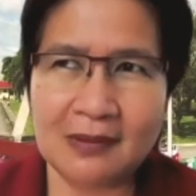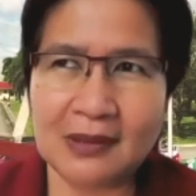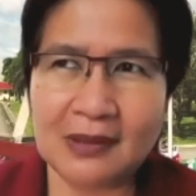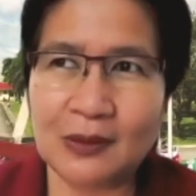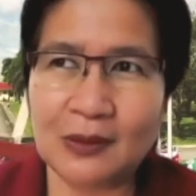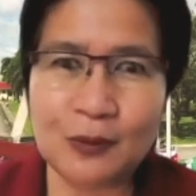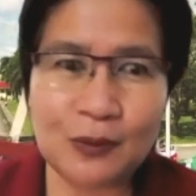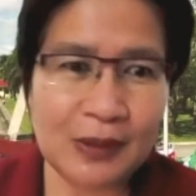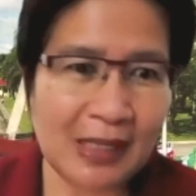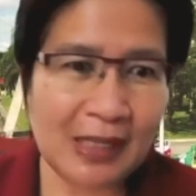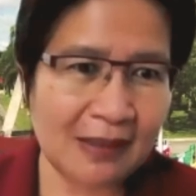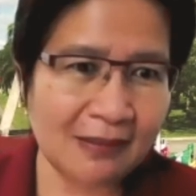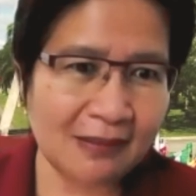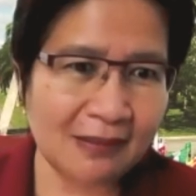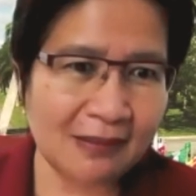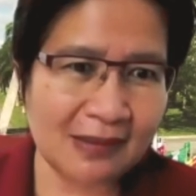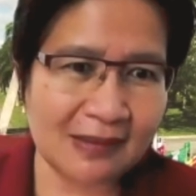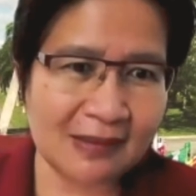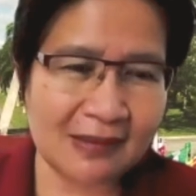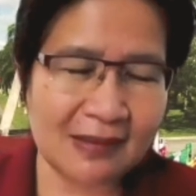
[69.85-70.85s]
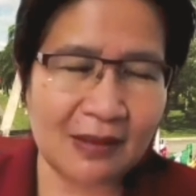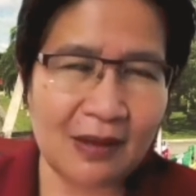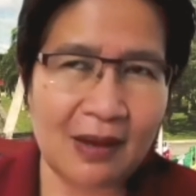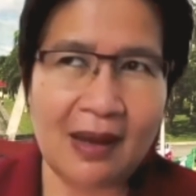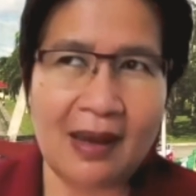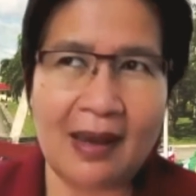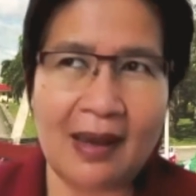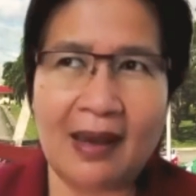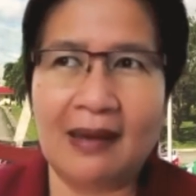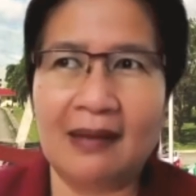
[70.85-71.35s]
students
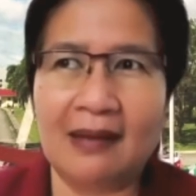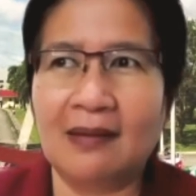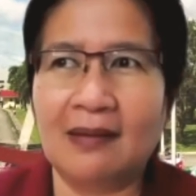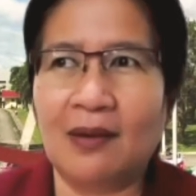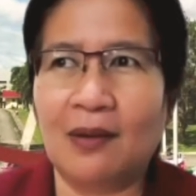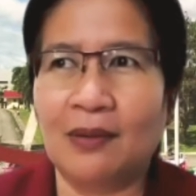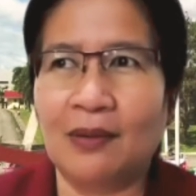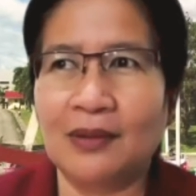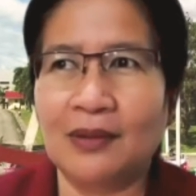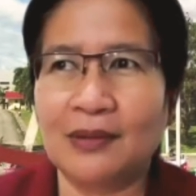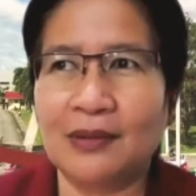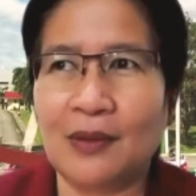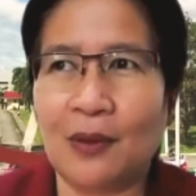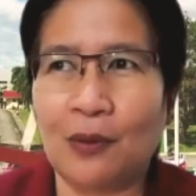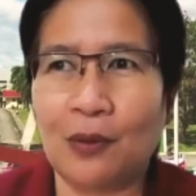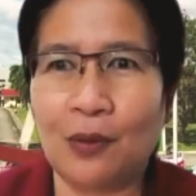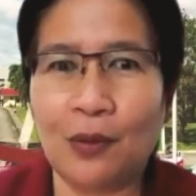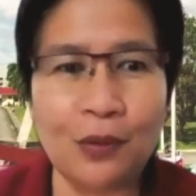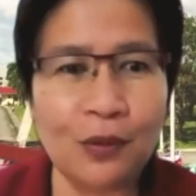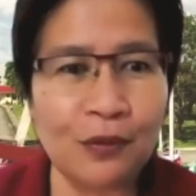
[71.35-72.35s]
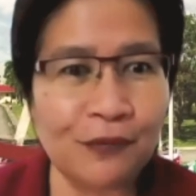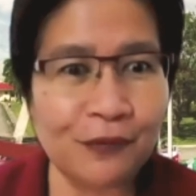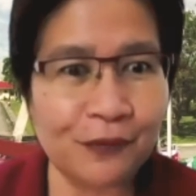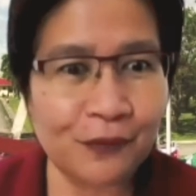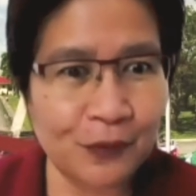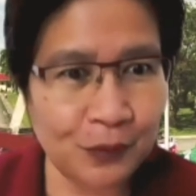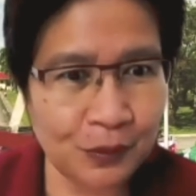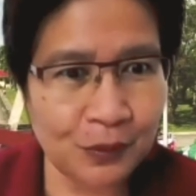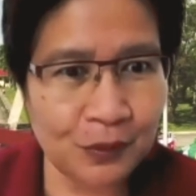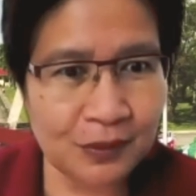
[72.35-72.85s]
and also cook
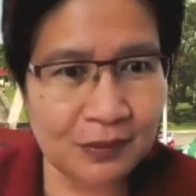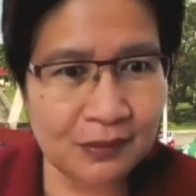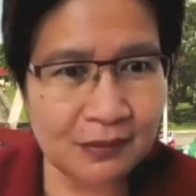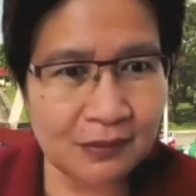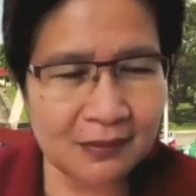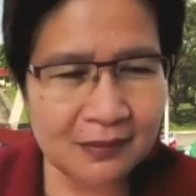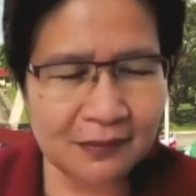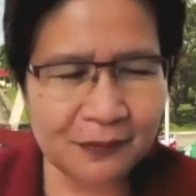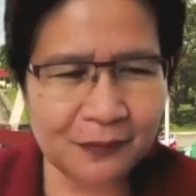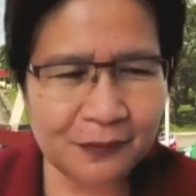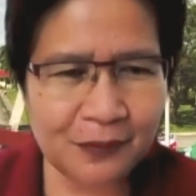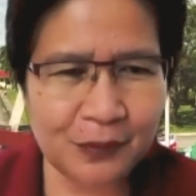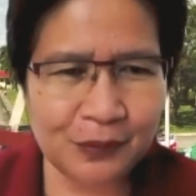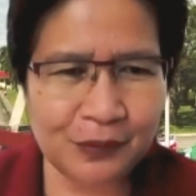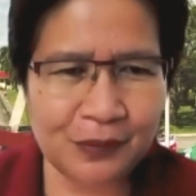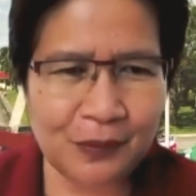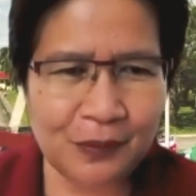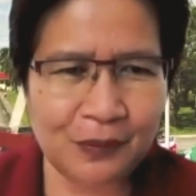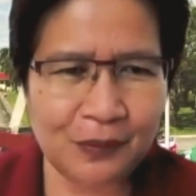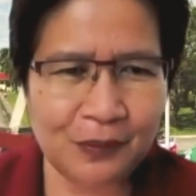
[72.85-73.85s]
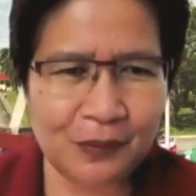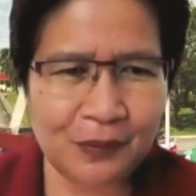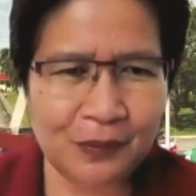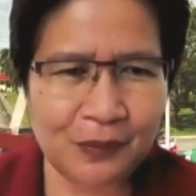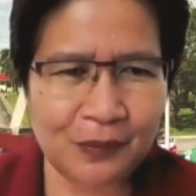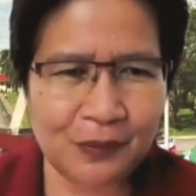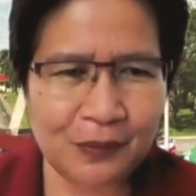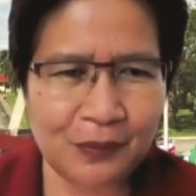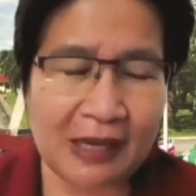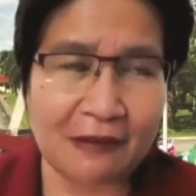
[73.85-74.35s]
food for those who
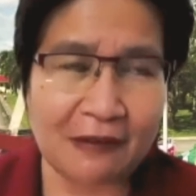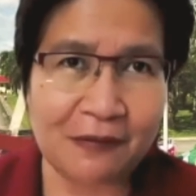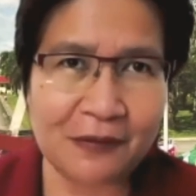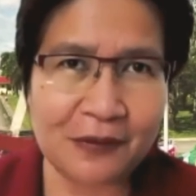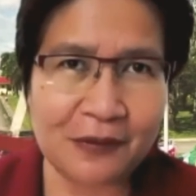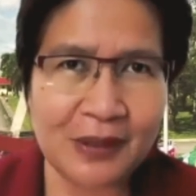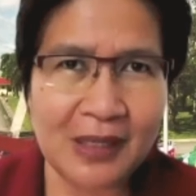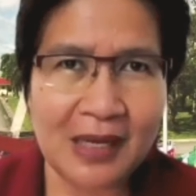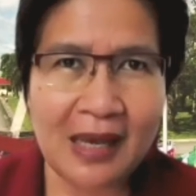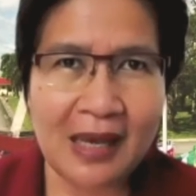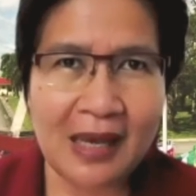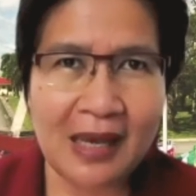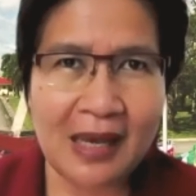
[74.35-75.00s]
do not have food.